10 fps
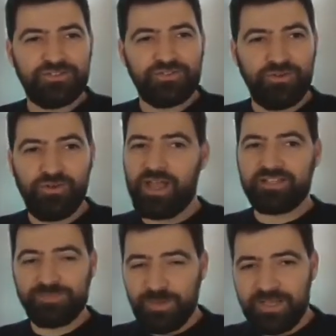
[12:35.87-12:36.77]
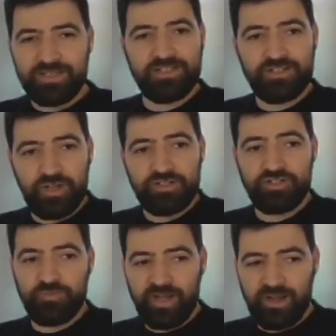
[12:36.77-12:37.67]
to explain the situation
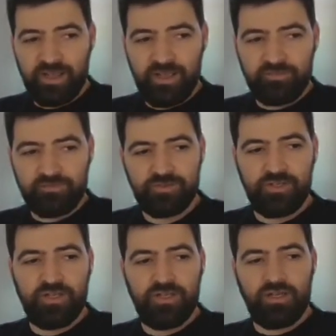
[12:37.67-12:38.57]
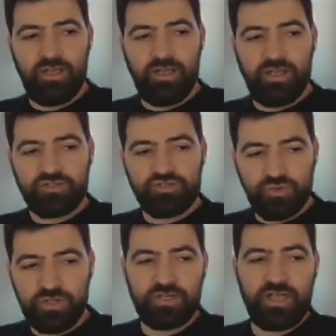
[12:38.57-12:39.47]
you might have and
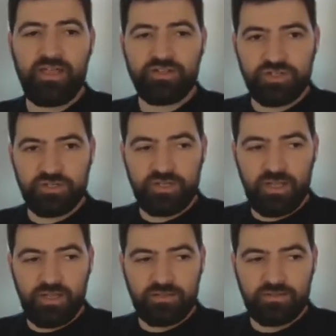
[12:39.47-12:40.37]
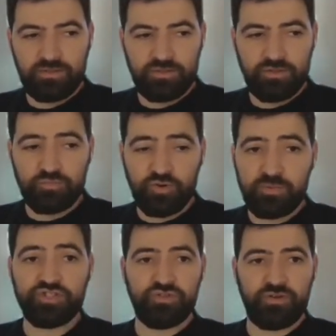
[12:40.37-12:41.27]
trigger the action that you
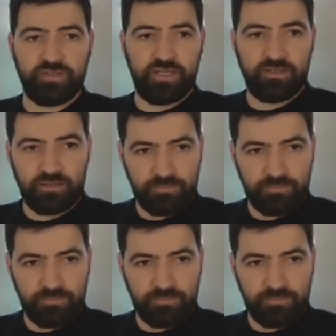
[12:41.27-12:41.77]
probably should have taken.